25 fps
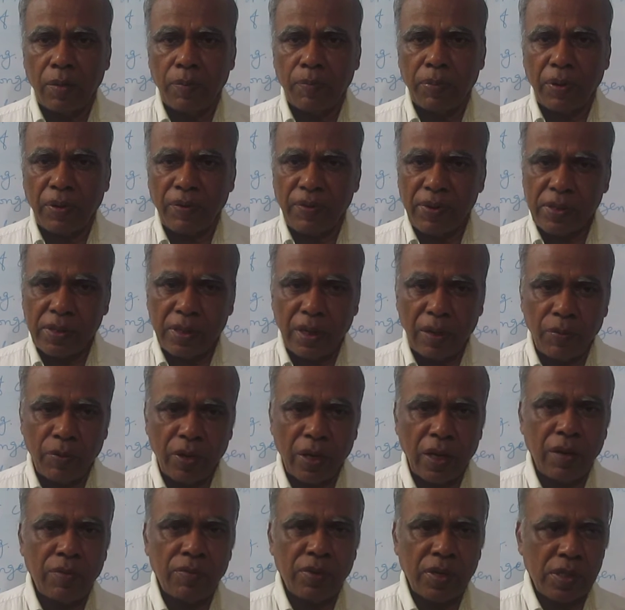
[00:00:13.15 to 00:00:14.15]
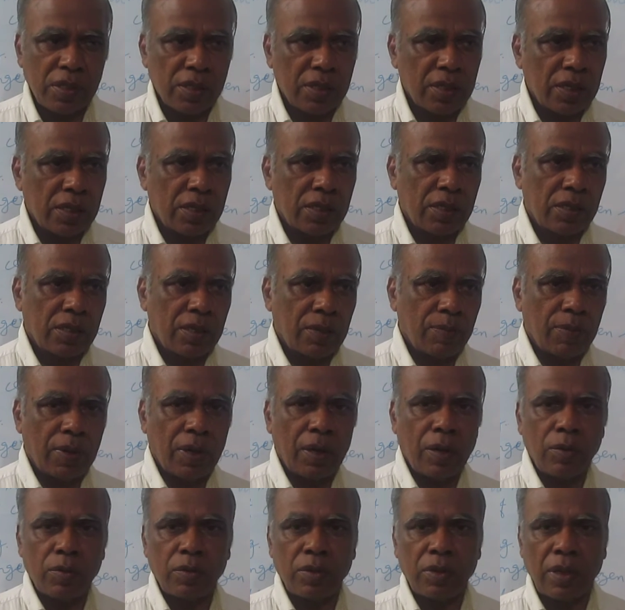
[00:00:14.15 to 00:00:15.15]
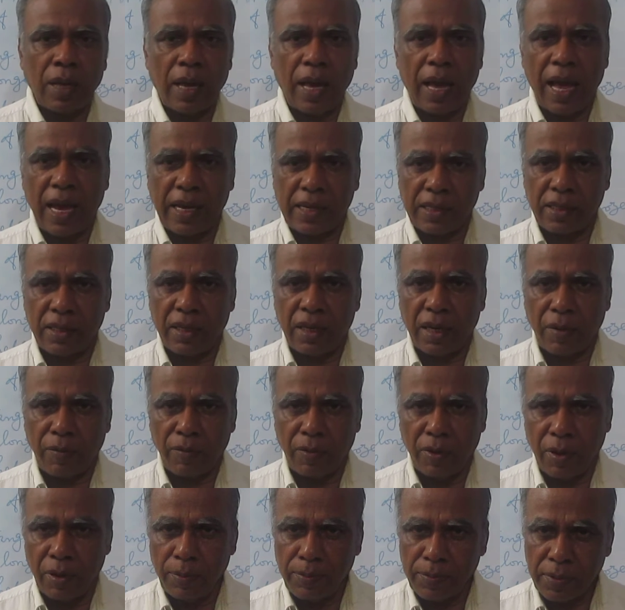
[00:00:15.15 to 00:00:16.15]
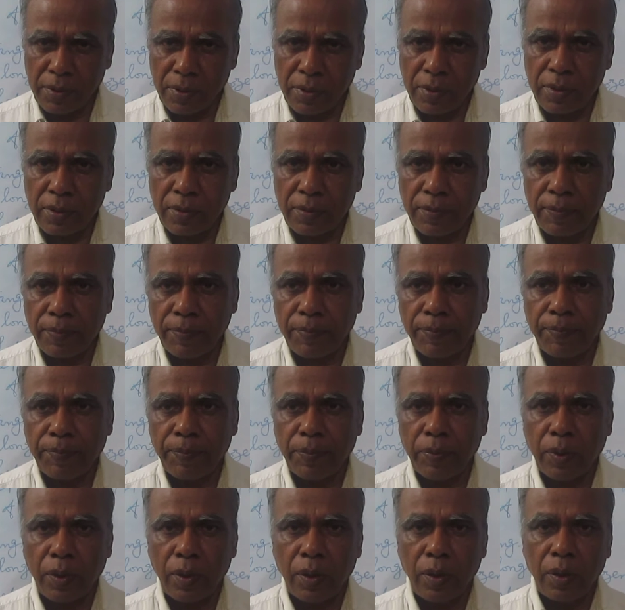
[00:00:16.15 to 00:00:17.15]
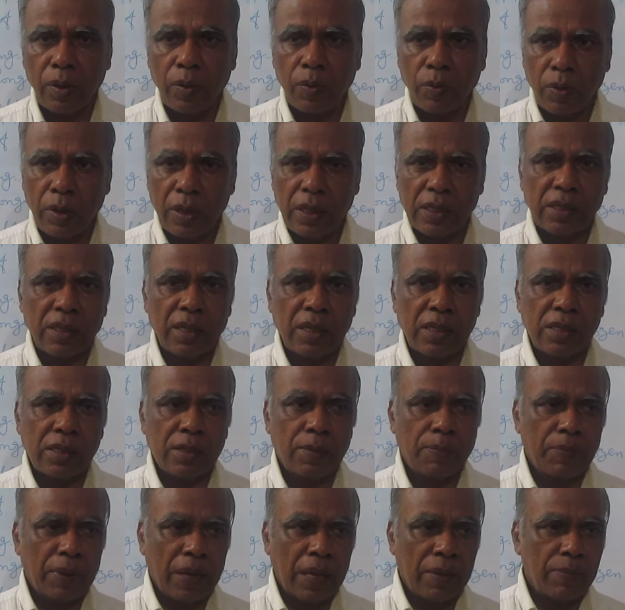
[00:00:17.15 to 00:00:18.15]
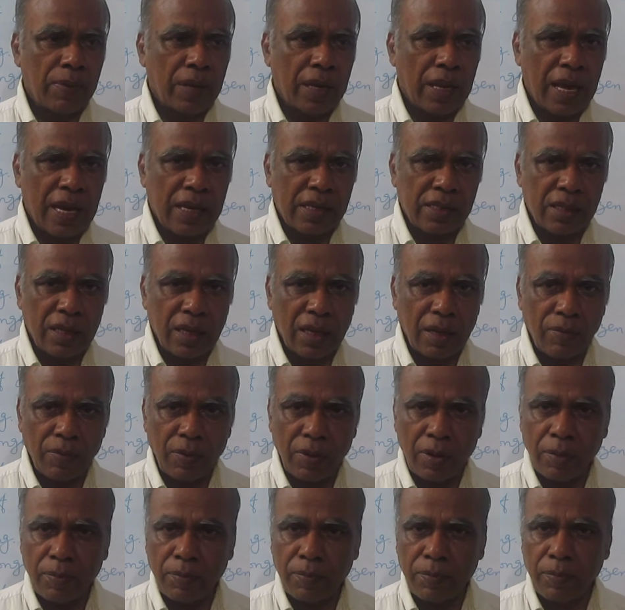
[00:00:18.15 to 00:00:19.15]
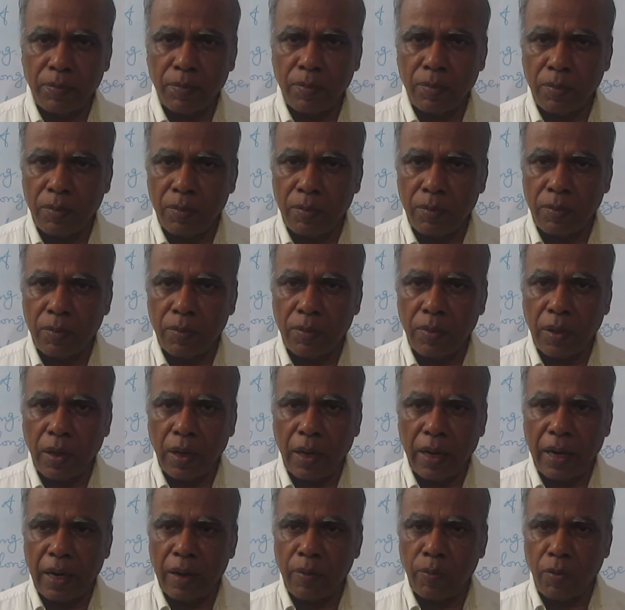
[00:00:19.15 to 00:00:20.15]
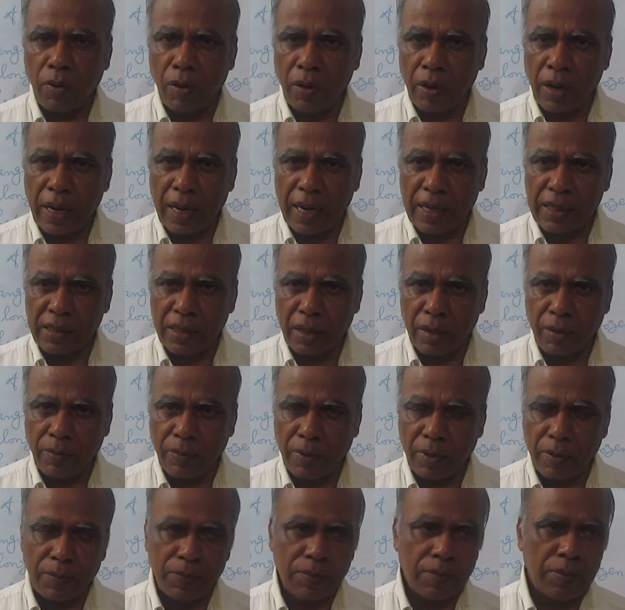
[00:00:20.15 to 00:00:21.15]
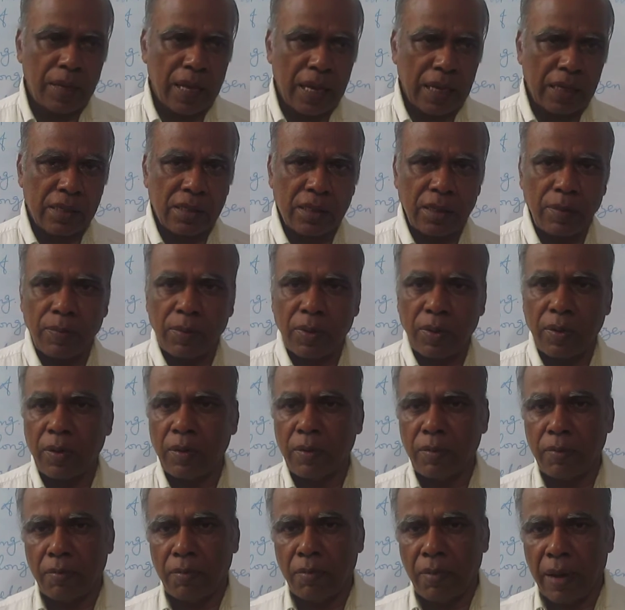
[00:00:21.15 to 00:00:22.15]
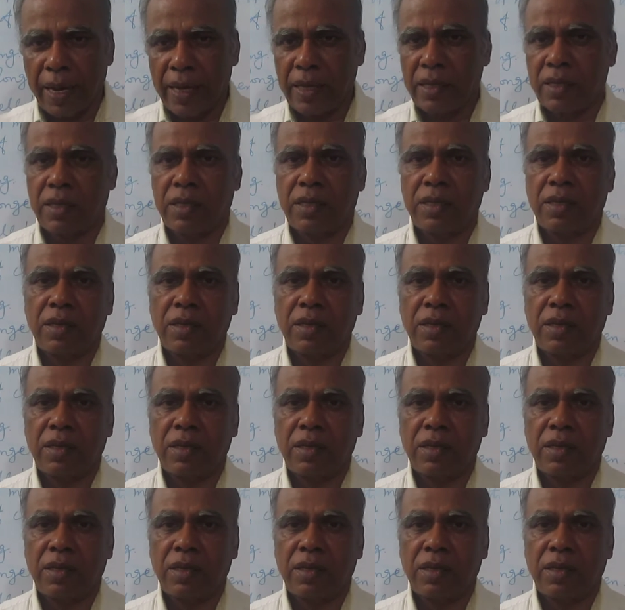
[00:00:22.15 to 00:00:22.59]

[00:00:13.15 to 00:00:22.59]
Previously we have discussed about auxiliary verbs. We discussed primary auxiliary verb and modal auxiliary verb except might.